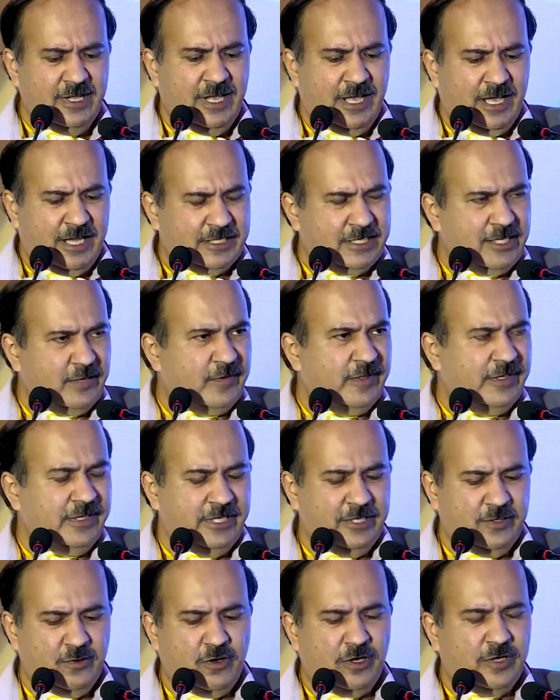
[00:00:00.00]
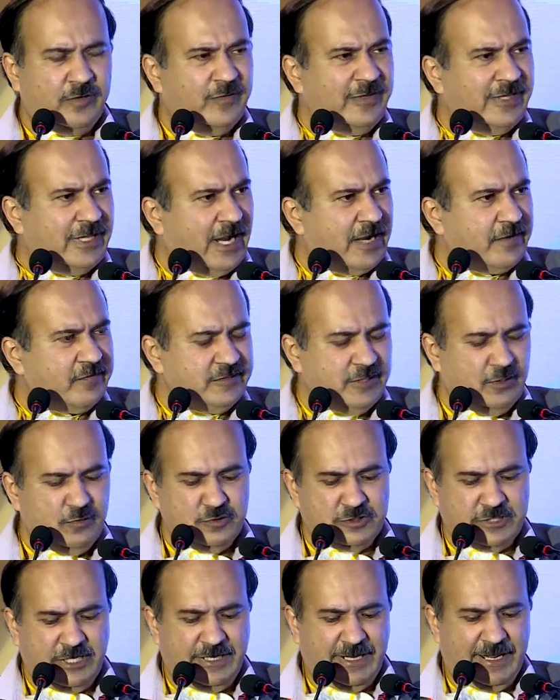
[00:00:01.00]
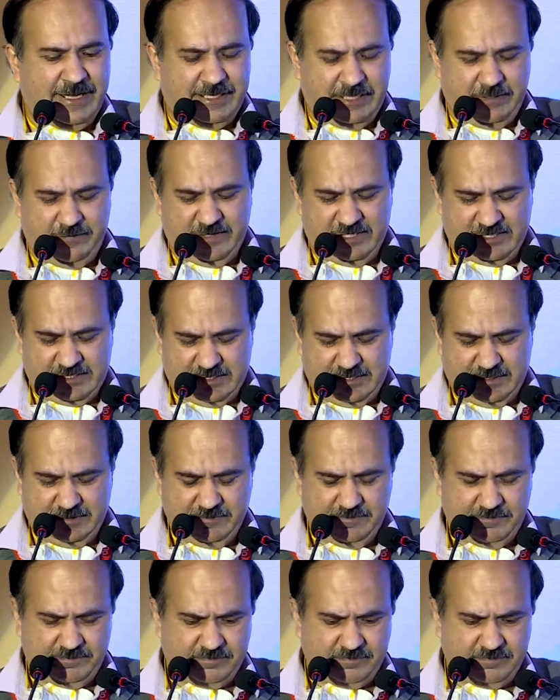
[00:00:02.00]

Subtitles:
Other one they got with artificial oocyte activation.